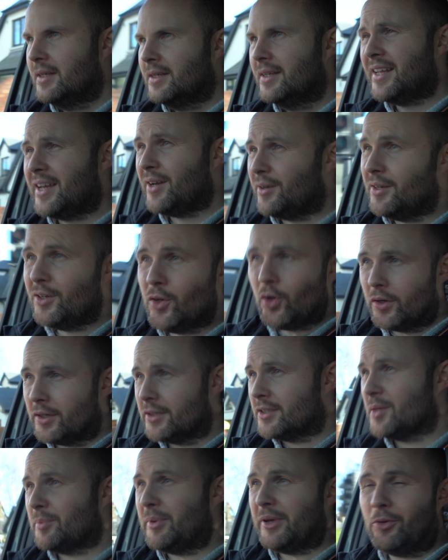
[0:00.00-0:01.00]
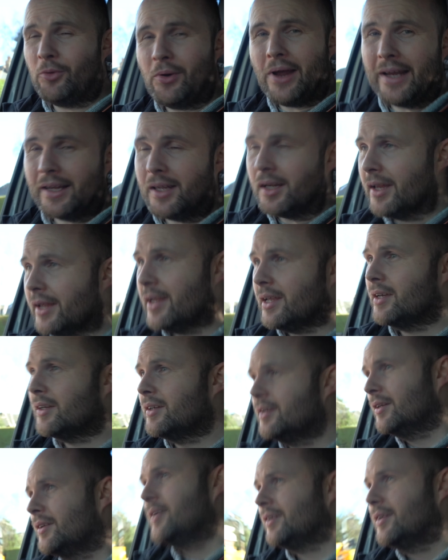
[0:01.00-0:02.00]
Now look, it's a bit rattly,
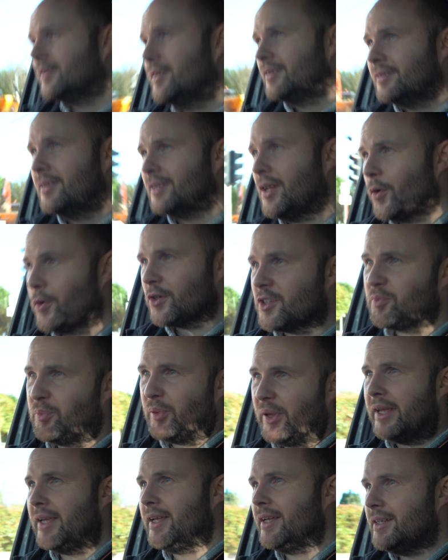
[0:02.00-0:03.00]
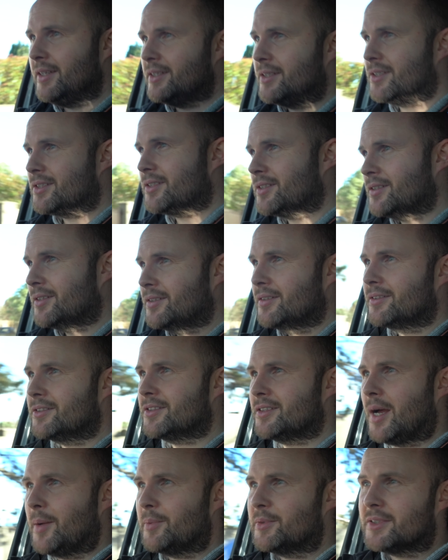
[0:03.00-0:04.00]
lower speeds,
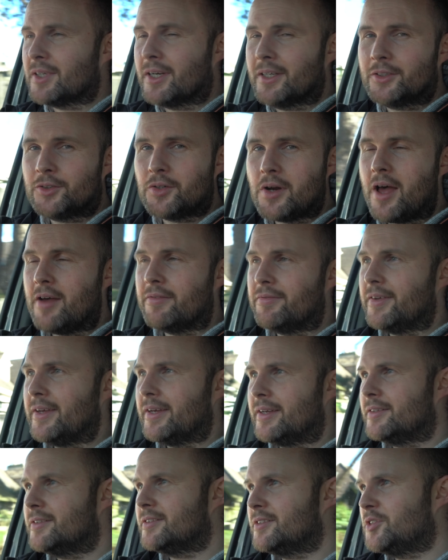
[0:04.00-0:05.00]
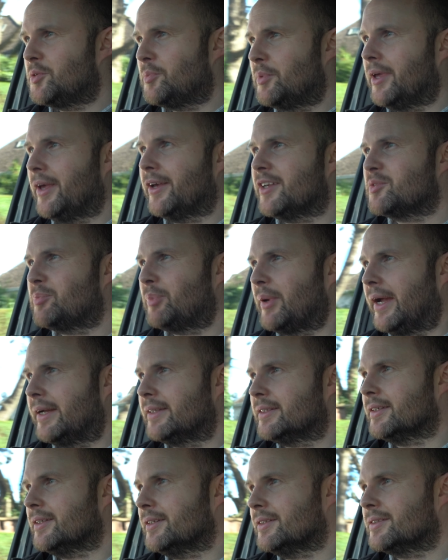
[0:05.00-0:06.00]
stop start traffic, to be
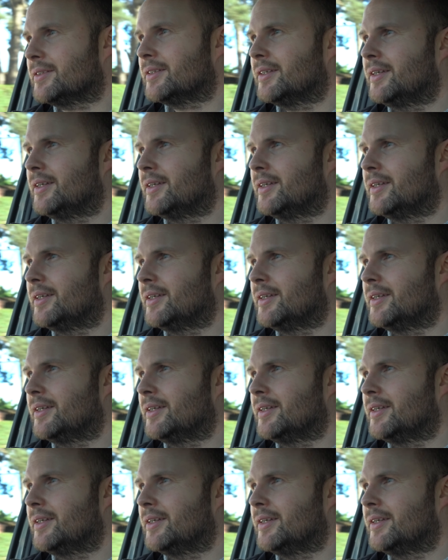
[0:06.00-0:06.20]
expected.